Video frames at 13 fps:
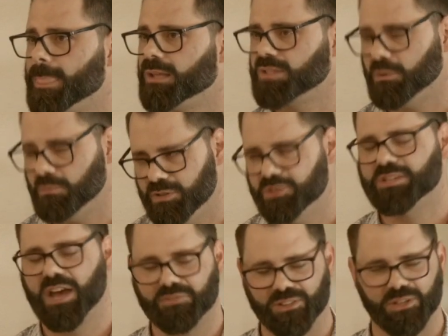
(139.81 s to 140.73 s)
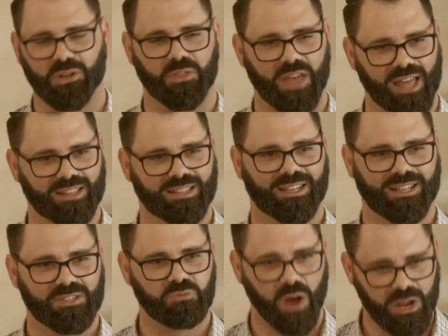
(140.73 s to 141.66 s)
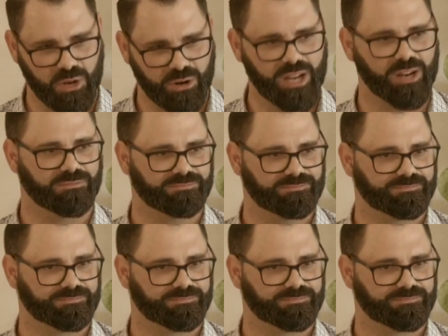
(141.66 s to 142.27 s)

Some of you definitely know that. That's why you're here.